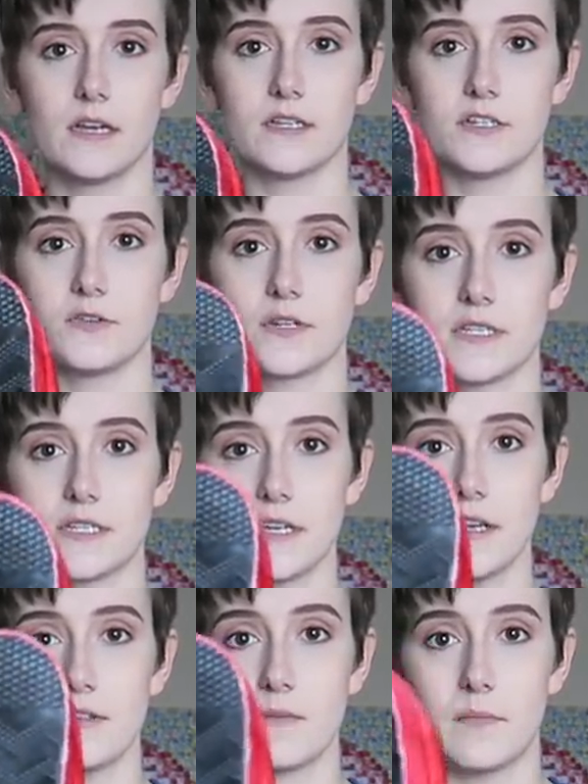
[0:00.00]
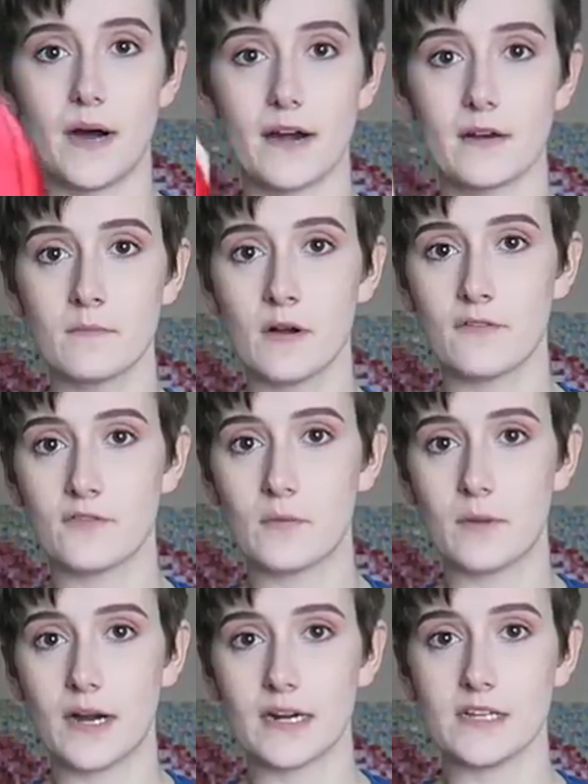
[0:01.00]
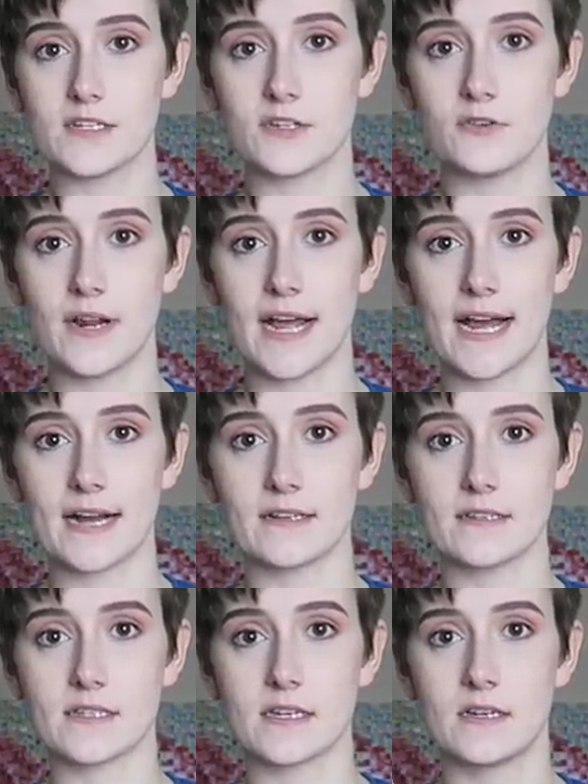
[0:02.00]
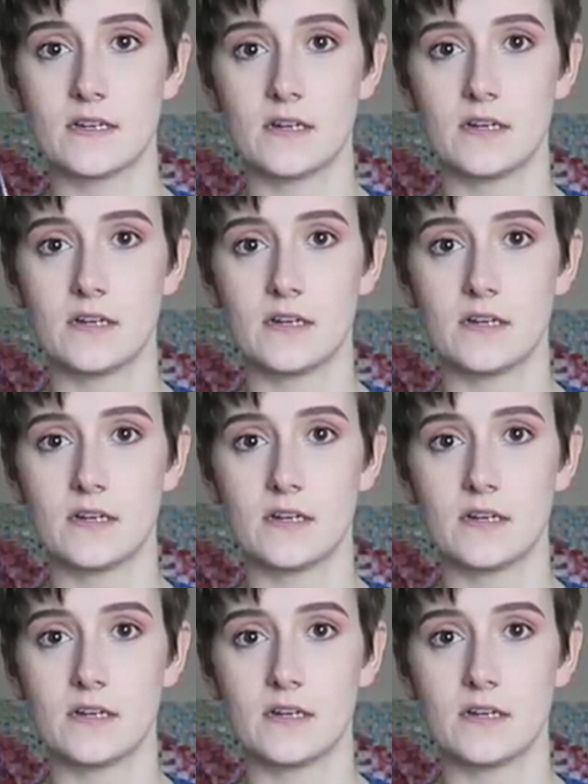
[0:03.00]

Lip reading: As you can see, the bottom of the bodysuit has